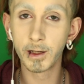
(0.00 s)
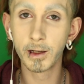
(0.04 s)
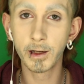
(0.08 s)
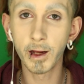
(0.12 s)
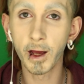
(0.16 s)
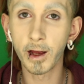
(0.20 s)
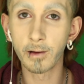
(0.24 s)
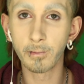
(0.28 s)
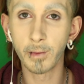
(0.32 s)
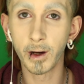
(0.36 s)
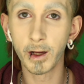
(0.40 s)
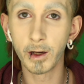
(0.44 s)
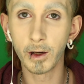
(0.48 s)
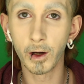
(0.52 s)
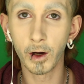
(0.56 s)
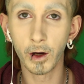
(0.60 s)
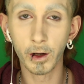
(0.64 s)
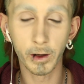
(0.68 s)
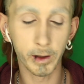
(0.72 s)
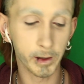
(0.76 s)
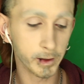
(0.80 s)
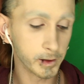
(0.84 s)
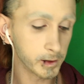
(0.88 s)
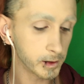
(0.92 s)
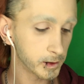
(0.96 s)
indeed, my
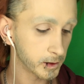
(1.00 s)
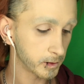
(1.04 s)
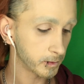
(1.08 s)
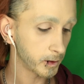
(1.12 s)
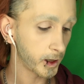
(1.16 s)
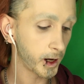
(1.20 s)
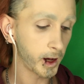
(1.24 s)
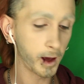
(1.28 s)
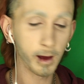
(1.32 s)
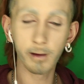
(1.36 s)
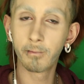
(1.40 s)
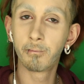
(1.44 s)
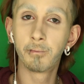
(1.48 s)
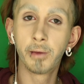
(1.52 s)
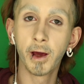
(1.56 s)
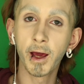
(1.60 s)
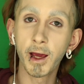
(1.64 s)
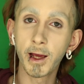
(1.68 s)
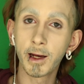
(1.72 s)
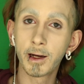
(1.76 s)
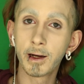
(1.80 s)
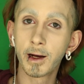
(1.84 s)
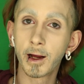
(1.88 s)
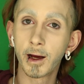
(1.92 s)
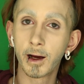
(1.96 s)
darlings. I have
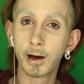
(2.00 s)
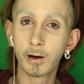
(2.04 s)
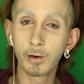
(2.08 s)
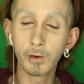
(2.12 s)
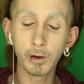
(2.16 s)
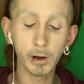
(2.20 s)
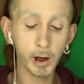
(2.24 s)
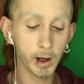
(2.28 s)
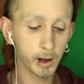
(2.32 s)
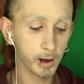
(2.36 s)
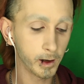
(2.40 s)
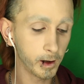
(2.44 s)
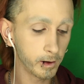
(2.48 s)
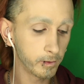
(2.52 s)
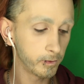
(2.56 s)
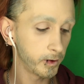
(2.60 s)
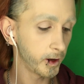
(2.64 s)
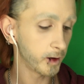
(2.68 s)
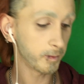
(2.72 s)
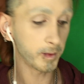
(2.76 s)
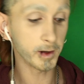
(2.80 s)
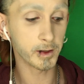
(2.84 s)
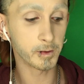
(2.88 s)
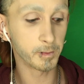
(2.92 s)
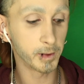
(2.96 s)
paid now and I
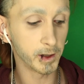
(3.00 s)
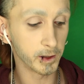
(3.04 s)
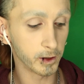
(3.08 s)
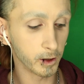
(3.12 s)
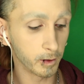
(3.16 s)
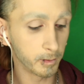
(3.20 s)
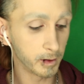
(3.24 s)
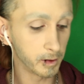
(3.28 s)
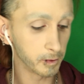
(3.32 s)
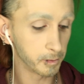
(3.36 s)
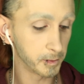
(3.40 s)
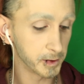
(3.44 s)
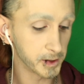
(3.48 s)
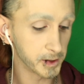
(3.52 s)
feel much better about